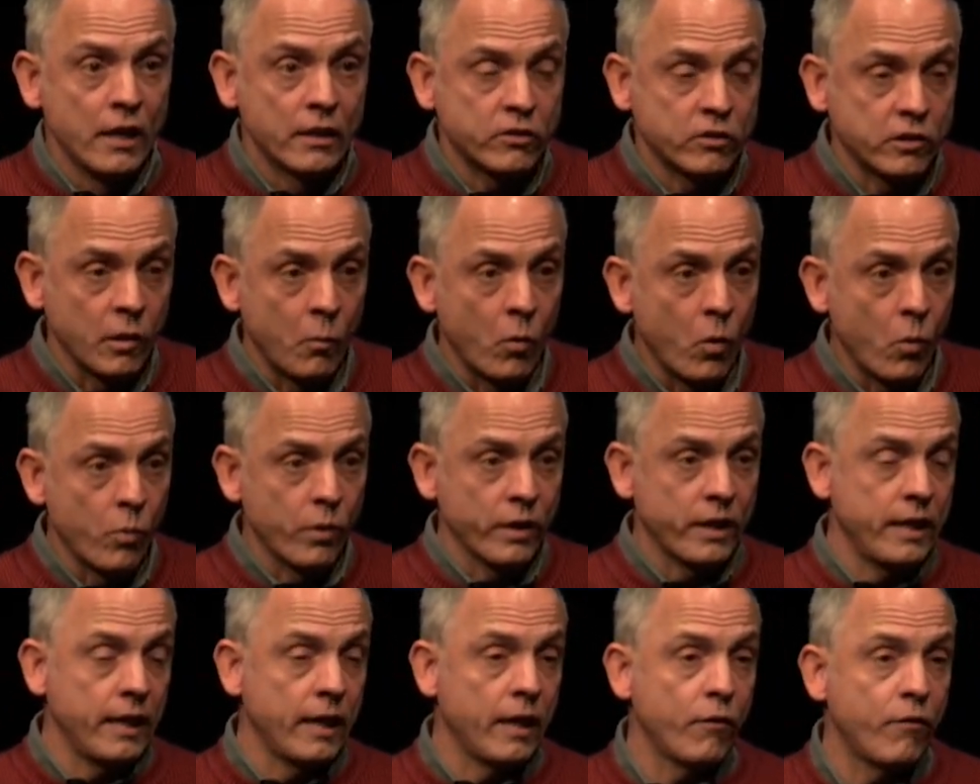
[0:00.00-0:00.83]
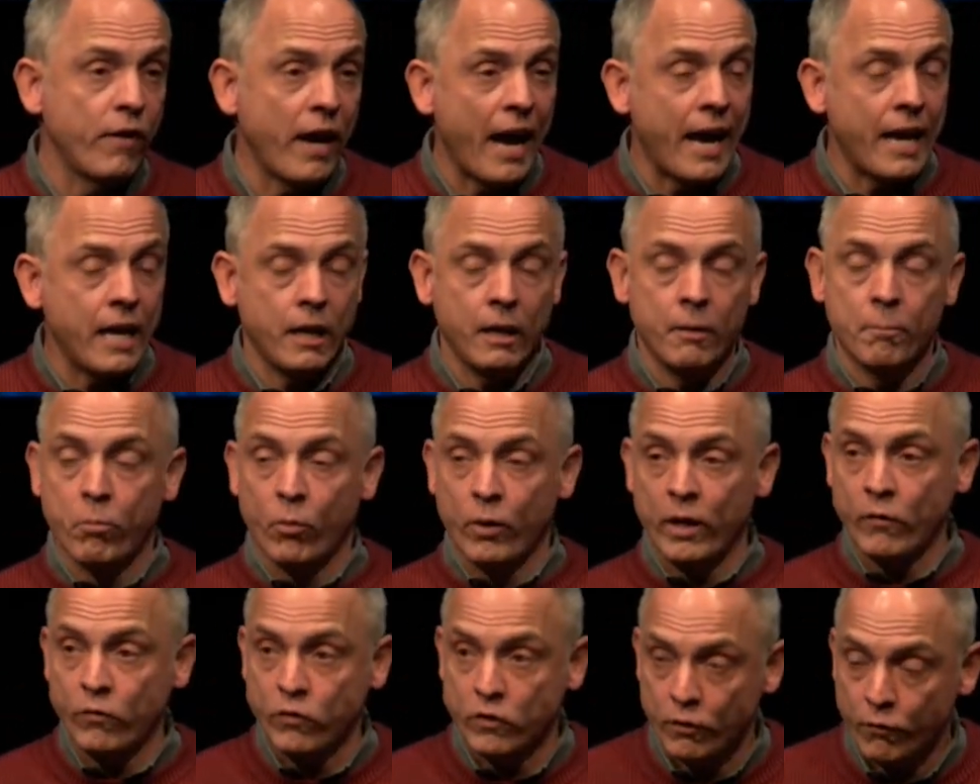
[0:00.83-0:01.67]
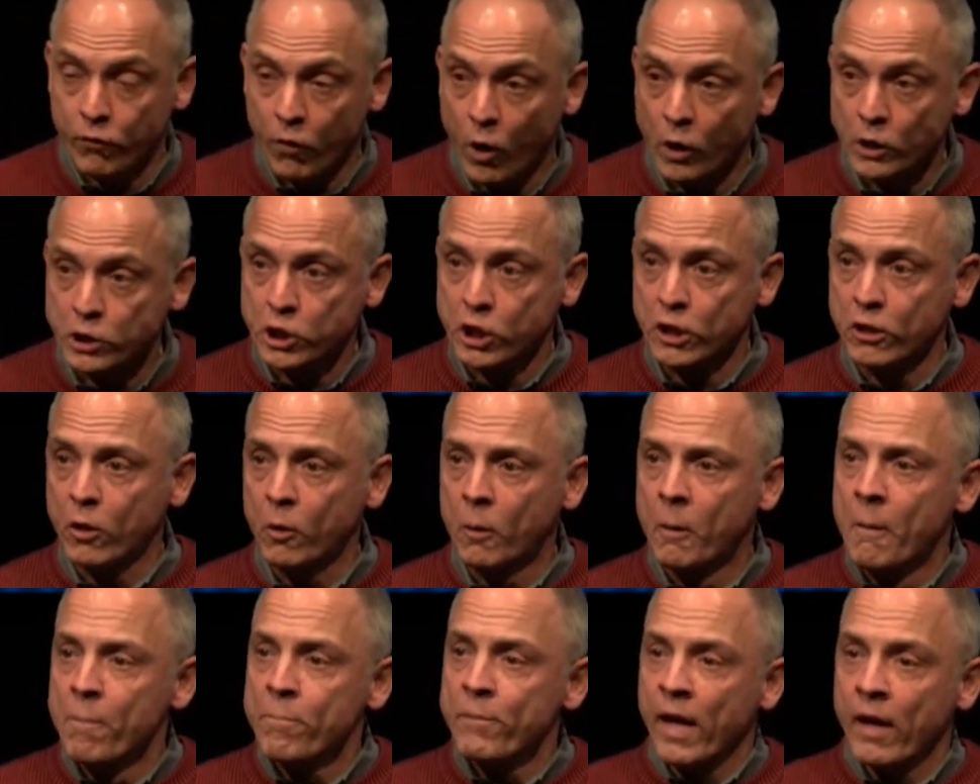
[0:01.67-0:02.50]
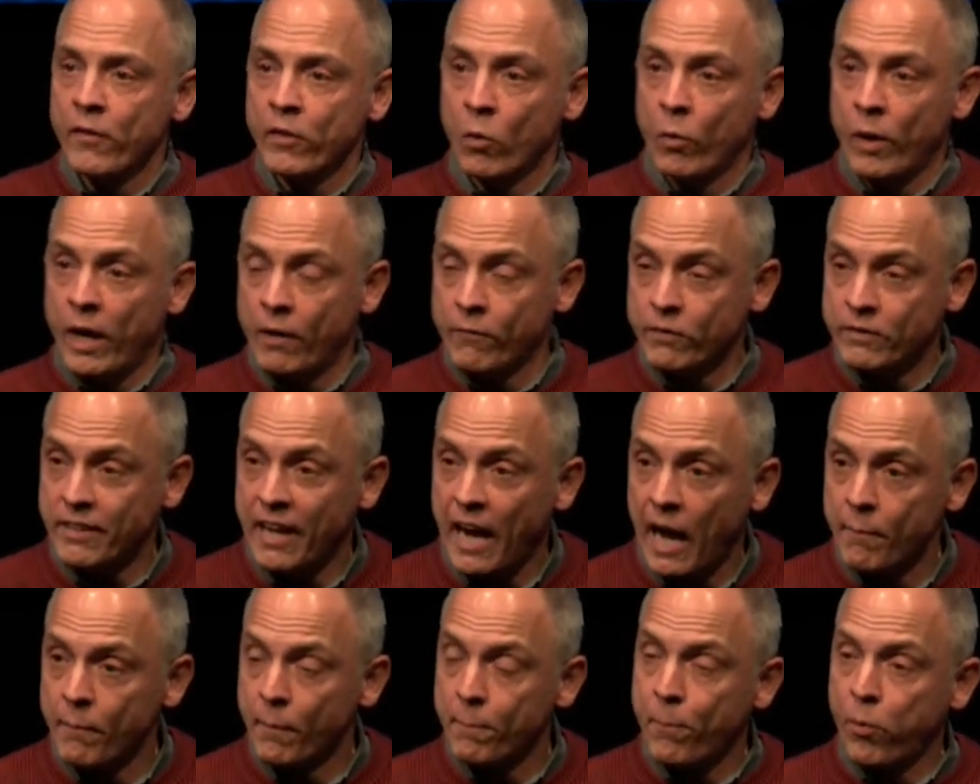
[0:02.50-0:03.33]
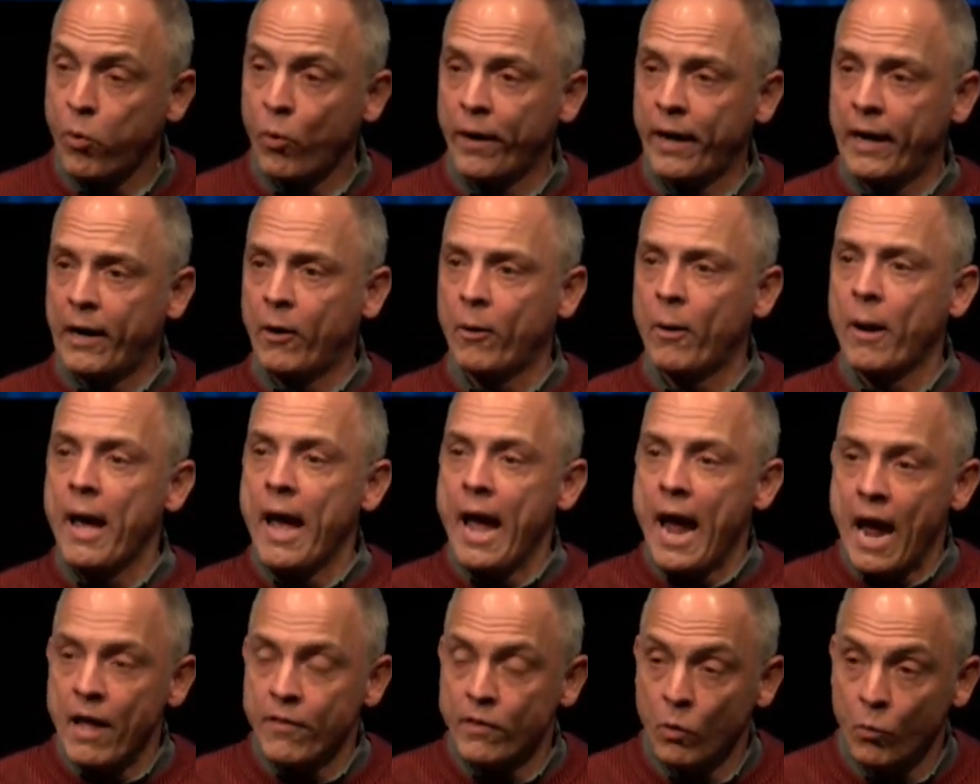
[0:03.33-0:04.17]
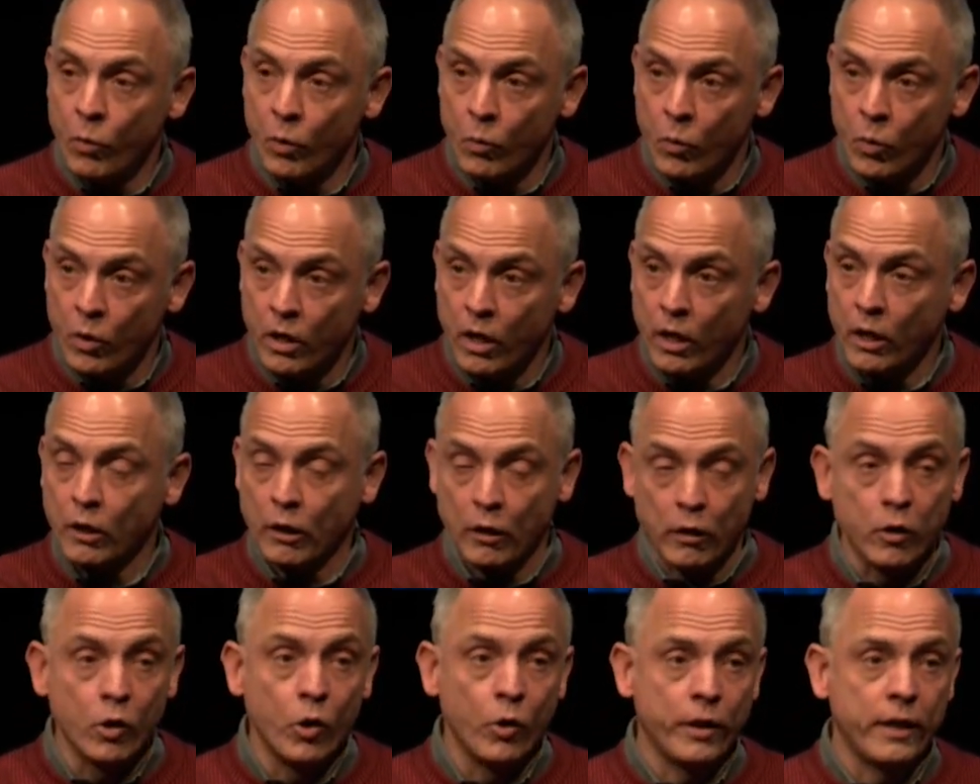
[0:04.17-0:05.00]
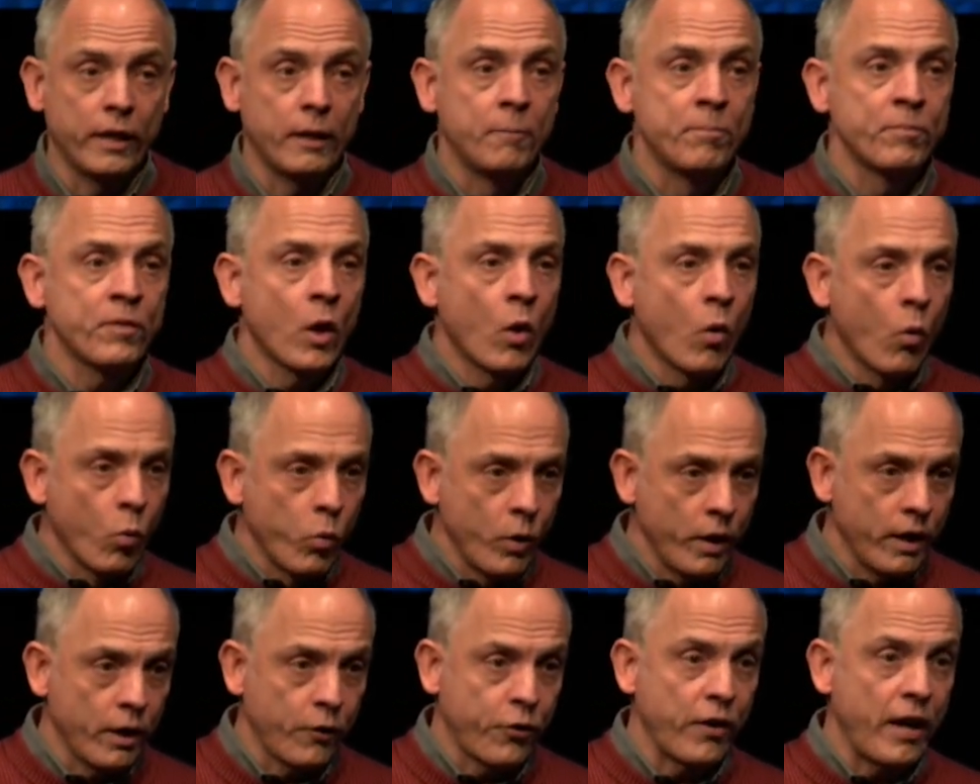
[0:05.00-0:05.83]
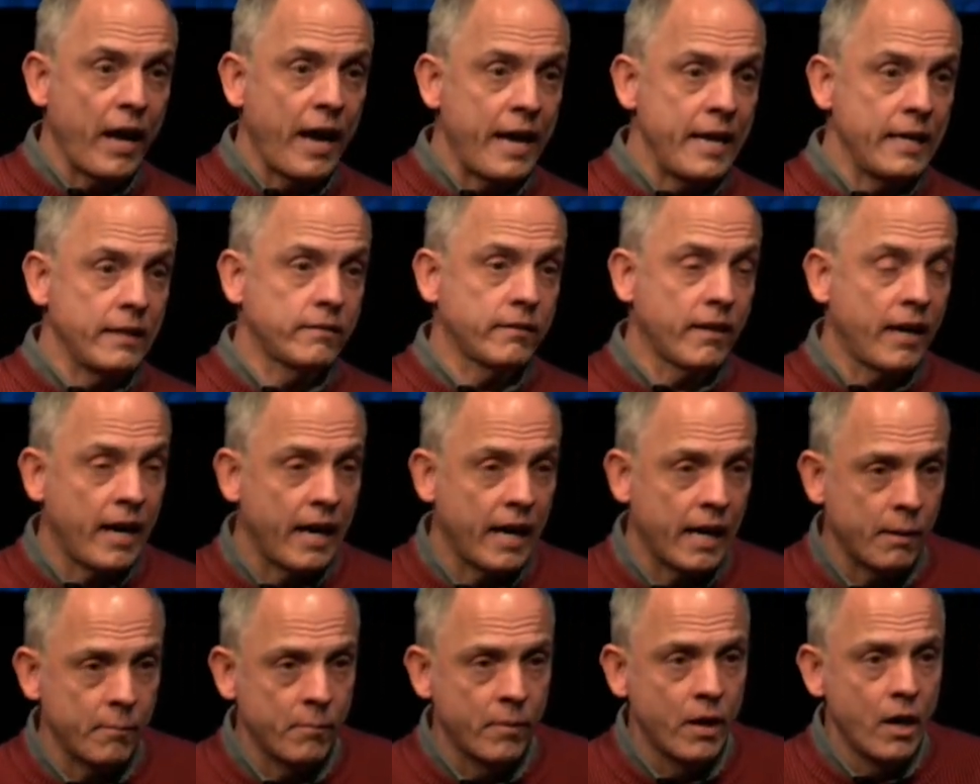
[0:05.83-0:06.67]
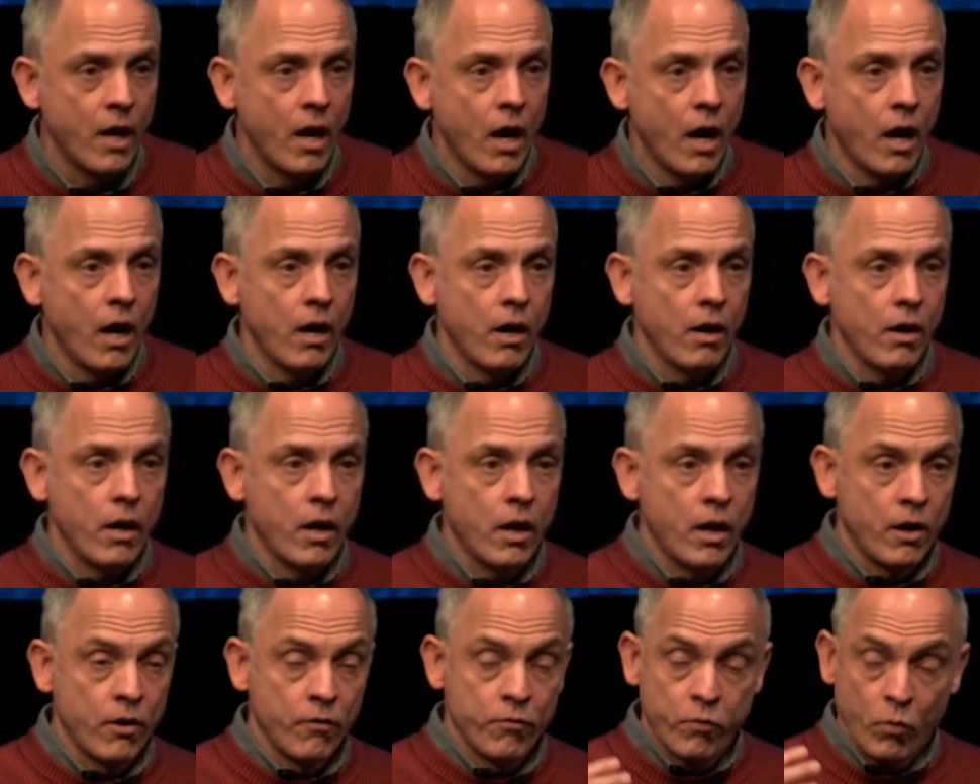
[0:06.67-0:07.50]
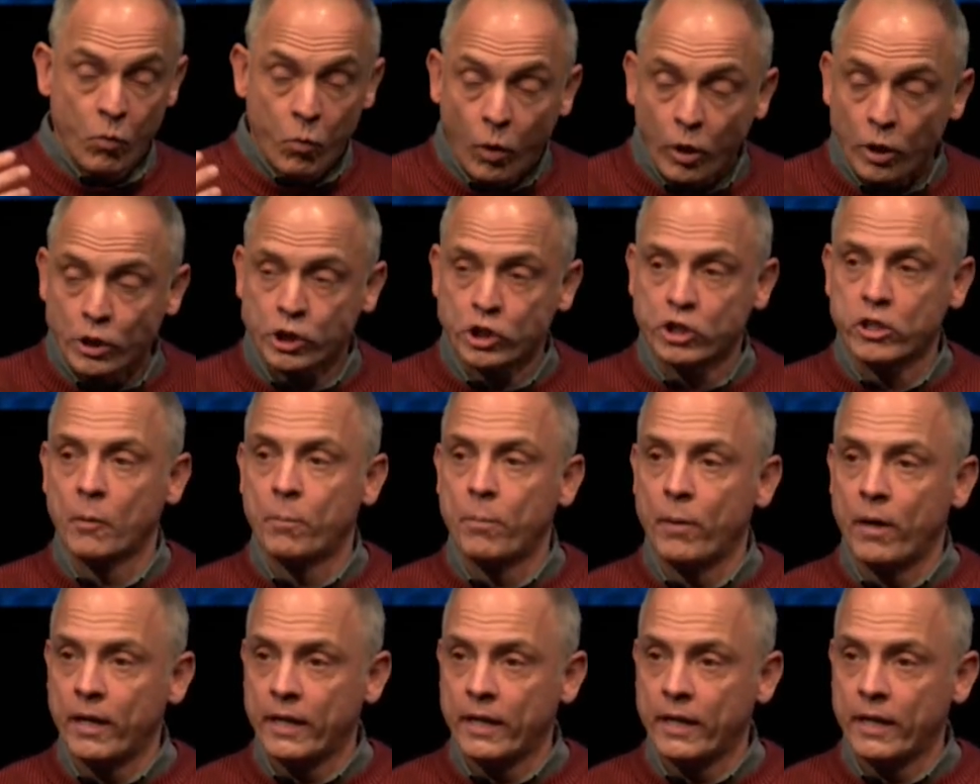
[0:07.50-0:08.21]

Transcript: Someone will give a brief devotional, and then we'll have a time of prayer, and then we will conclude it with a time worship.